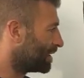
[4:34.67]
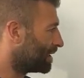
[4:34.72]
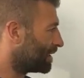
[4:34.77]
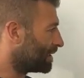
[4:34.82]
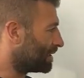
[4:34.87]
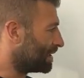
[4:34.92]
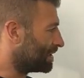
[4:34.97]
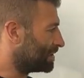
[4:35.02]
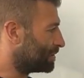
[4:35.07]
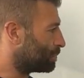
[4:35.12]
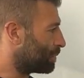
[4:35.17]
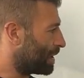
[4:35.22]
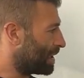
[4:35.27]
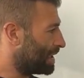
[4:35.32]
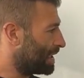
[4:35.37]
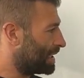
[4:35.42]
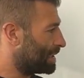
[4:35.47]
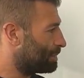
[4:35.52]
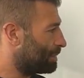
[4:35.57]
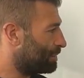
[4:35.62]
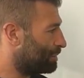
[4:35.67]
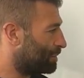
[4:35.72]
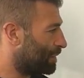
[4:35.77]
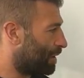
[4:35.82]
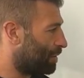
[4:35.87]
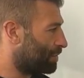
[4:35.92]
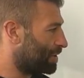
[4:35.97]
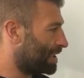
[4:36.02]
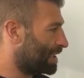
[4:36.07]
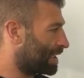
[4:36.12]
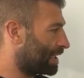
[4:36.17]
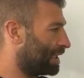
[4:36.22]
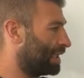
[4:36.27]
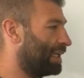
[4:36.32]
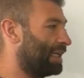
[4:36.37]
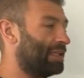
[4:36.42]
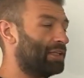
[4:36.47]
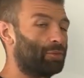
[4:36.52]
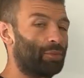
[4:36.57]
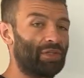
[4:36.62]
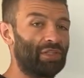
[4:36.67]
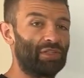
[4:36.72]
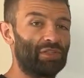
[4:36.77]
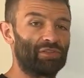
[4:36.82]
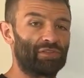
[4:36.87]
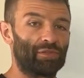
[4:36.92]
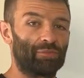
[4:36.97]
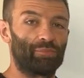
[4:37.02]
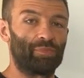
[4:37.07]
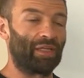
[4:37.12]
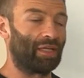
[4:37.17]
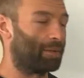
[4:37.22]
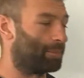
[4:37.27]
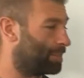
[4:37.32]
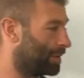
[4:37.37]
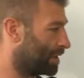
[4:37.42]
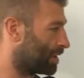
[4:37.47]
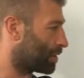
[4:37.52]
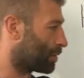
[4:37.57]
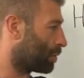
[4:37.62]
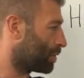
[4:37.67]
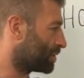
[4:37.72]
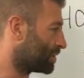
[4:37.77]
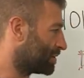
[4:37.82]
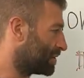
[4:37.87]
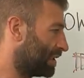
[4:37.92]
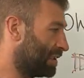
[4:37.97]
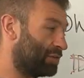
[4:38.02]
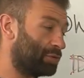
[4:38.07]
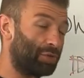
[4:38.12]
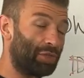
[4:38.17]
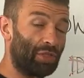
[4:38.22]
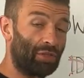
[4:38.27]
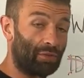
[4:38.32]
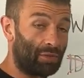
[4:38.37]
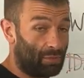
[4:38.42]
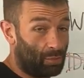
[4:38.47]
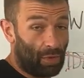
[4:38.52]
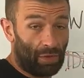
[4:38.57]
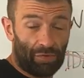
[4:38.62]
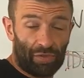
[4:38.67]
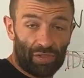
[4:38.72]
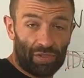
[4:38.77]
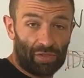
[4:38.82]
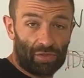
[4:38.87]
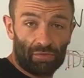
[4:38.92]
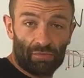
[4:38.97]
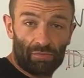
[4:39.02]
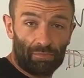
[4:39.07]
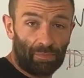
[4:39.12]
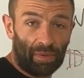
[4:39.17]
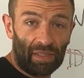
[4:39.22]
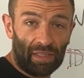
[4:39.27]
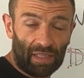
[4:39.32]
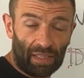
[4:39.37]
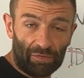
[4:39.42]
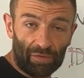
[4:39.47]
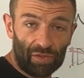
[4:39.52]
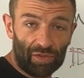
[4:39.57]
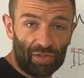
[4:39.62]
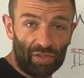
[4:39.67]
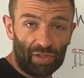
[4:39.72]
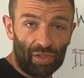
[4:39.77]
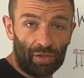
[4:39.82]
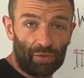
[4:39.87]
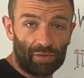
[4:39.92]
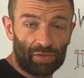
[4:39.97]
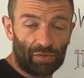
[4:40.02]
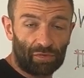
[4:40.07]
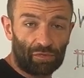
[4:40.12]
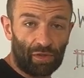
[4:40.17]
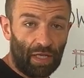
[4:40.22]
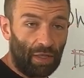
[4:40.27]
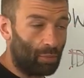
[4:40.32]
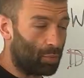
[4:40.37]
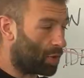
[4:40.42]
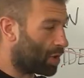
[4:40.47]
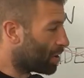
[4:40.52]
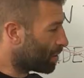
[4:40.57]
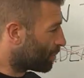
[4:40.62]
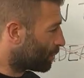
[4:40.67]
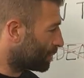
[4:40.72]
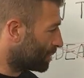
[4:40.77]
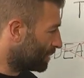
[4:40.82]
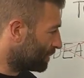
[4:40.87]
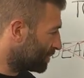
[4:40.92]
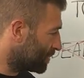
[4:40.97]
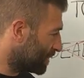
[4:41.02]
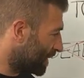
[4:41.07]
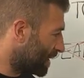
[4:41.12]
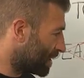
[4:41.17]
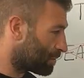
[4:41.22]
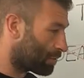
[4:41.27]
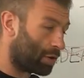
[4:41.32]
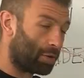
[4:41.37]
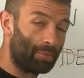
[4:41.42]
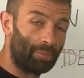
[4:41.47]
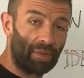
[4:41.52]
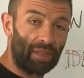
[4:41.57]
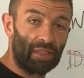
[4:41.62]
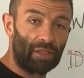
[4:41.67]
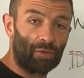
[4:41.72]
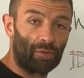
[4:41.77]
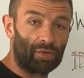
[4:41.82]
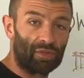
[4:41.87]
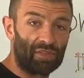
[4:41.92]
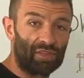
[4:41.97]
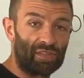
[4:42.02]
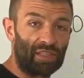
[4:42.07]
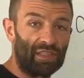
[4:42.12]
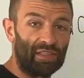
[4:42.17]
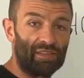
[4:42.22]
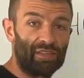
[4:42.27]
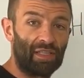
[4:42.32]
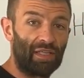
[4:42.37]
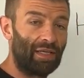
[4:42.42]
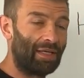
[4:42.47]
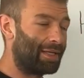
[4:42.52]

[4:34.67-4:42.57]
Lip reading: this is where you need to be very clear that when you submit a bill of quantities, or whether it's been given to you as a framework or you set your own bill of quantities,